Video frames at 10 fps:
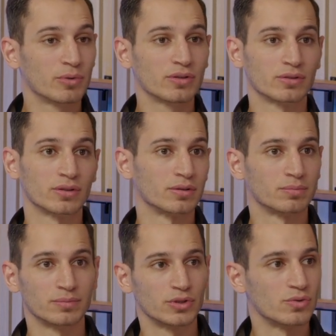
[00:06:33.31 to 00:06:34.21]
or
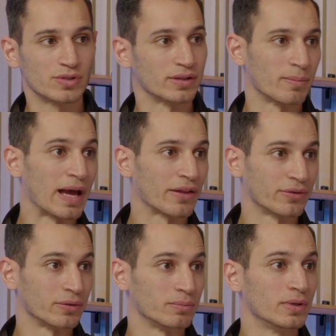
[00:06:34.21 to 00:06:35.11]
using the bathroom.